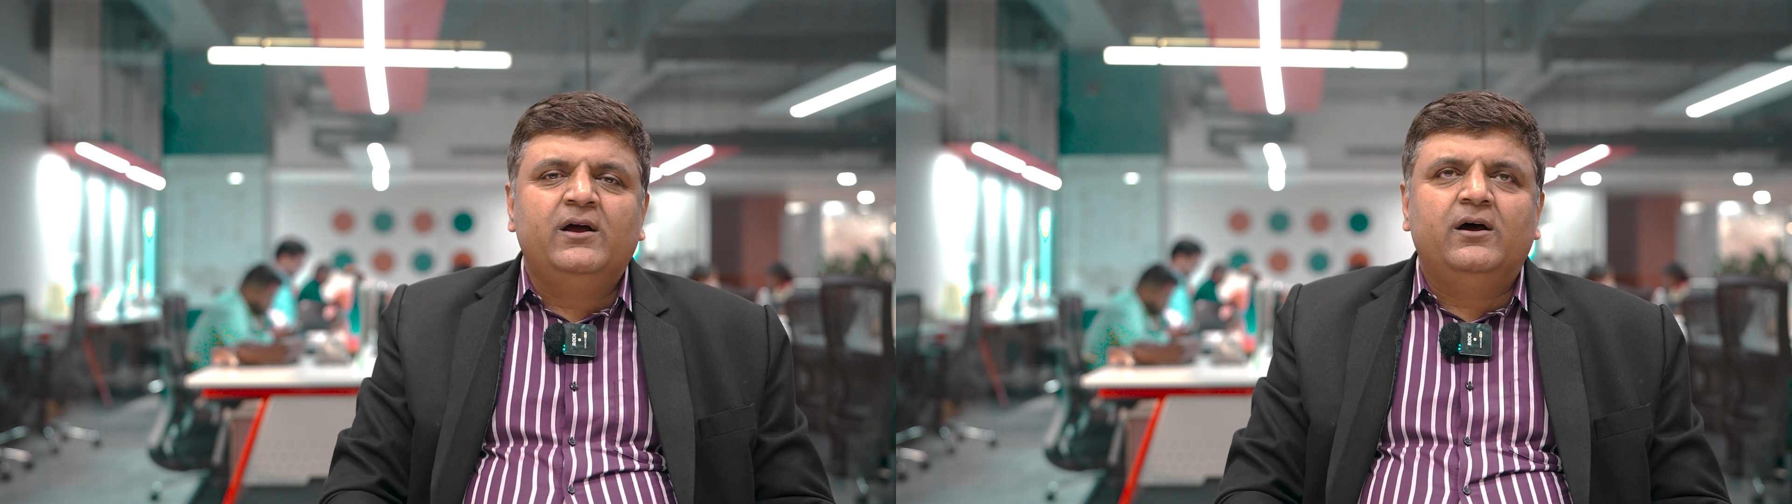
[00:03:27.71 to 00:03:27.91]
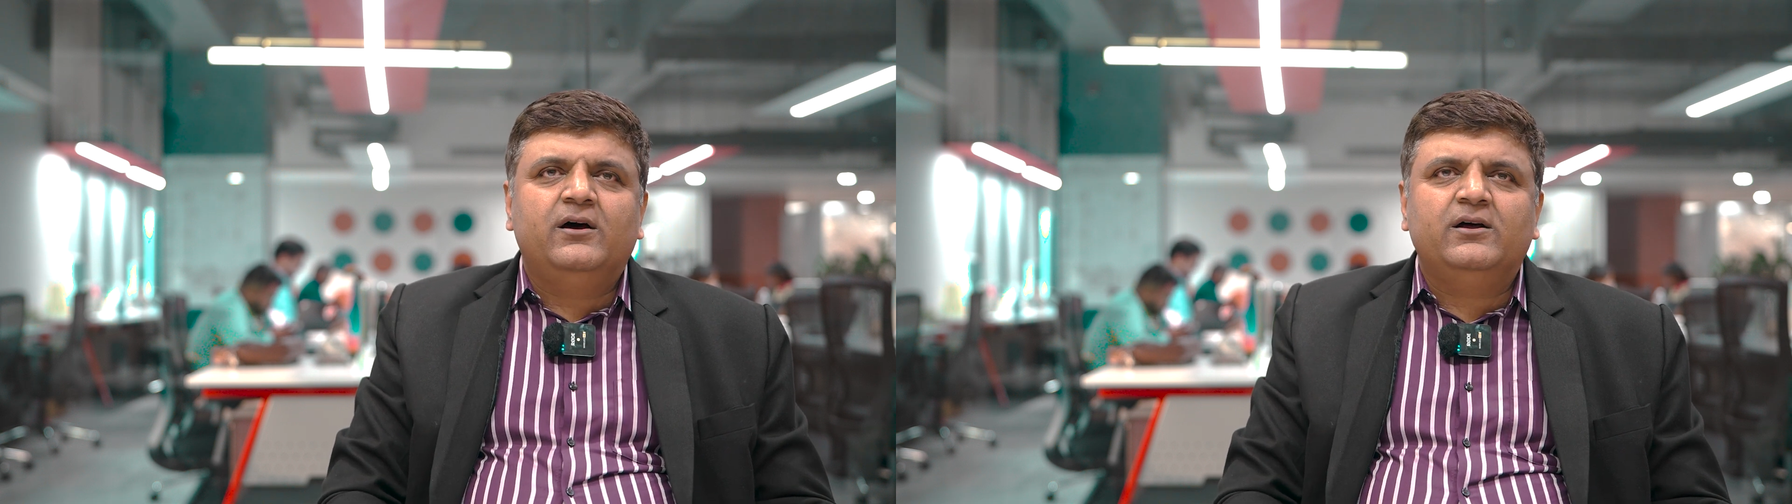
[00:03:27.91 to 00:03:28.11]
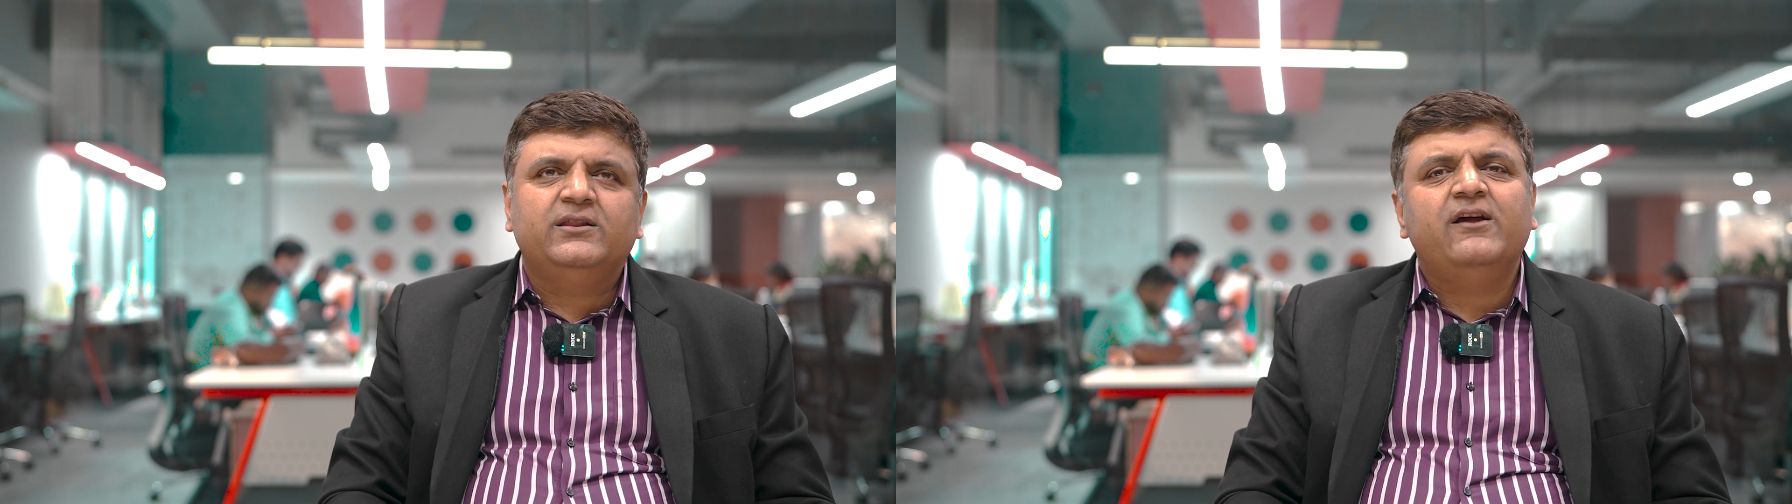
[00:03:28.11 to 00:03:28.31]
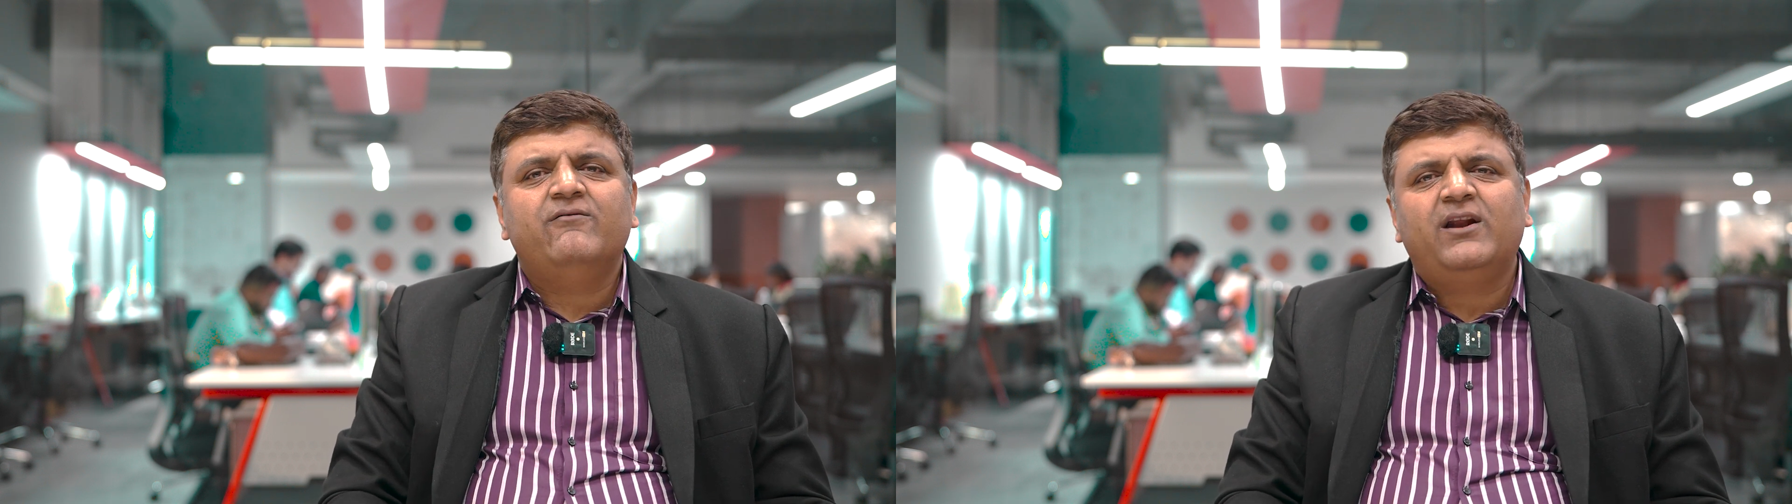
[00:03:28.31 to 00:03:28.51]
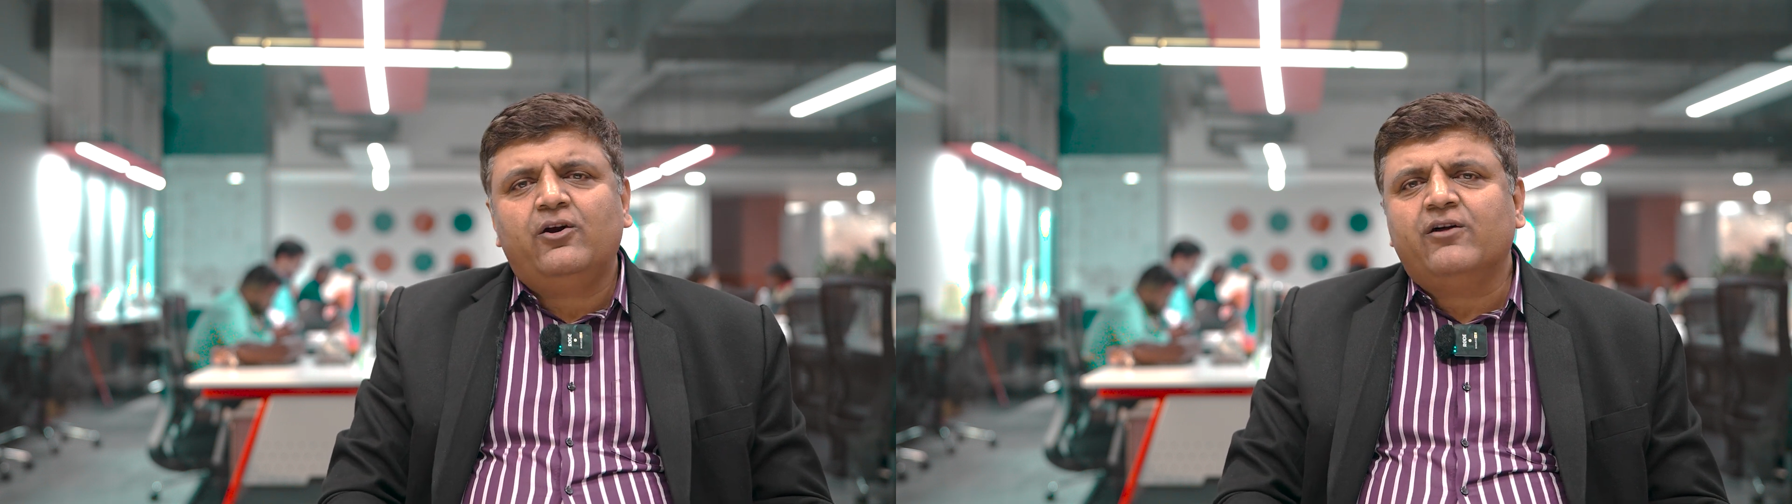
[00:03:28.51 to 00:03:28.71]
Uh, there
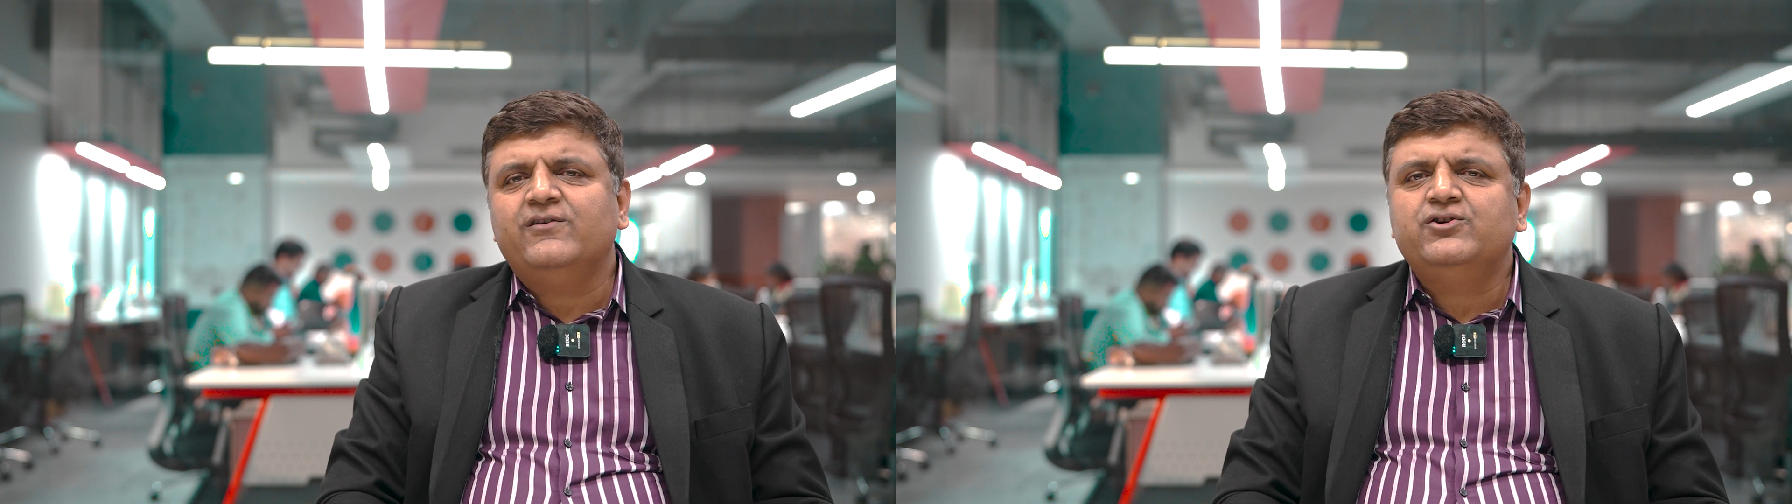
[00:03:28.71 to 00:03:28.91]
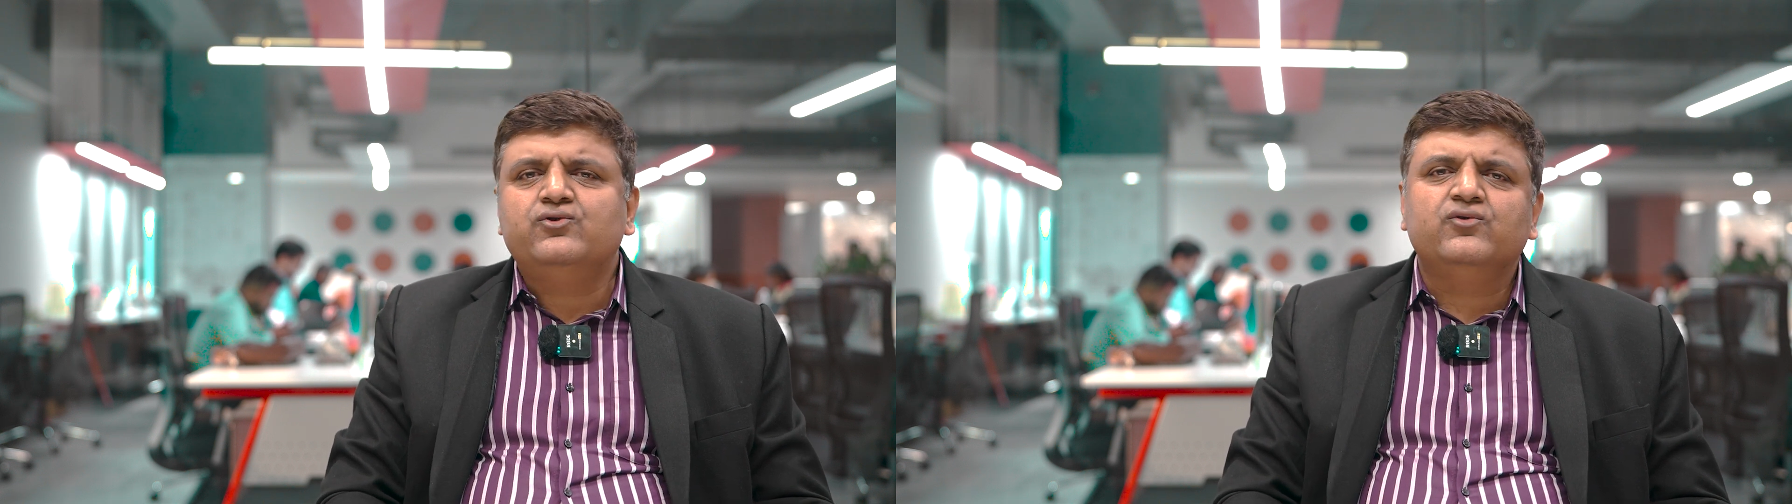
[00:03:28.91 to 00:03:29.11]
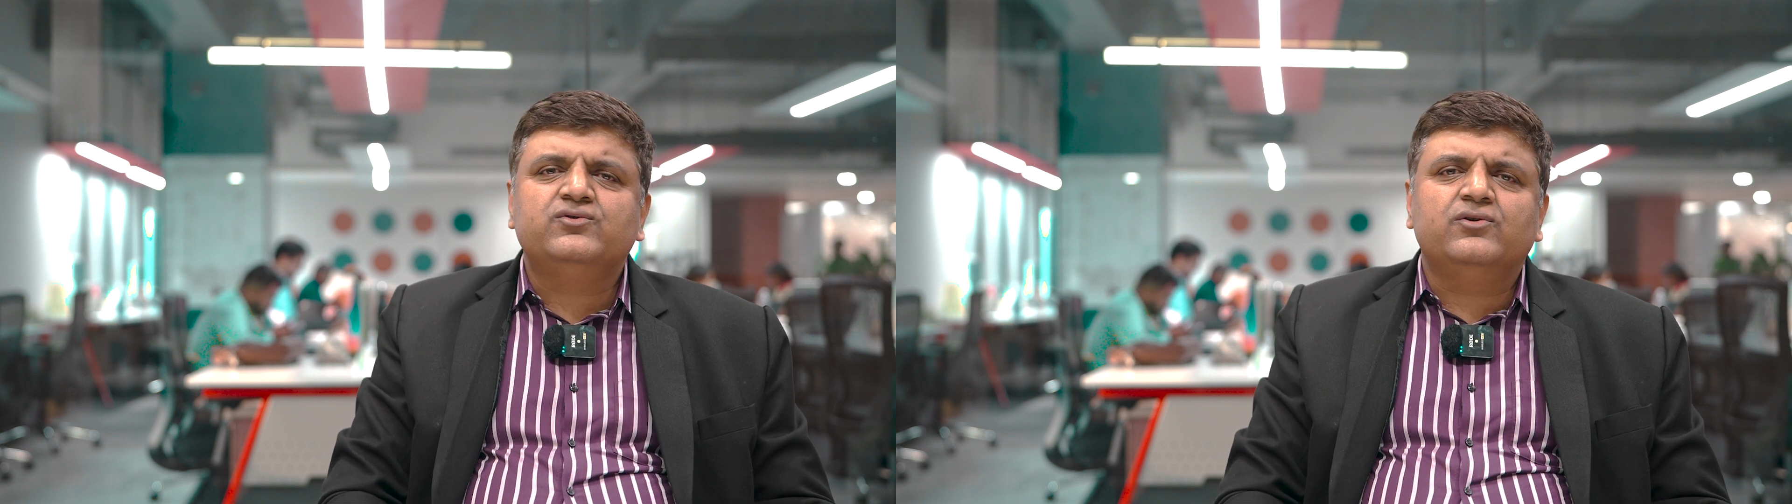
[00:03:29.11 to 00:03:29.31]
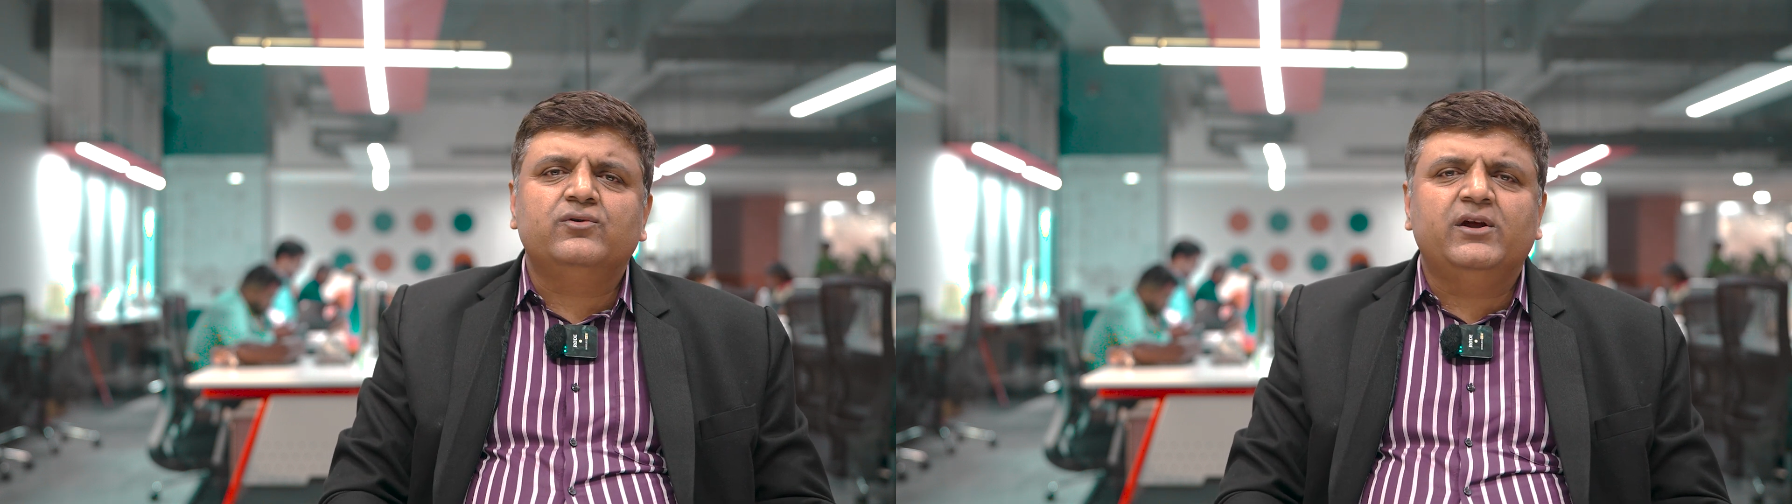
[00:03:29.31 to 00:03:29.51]
were a lot of issues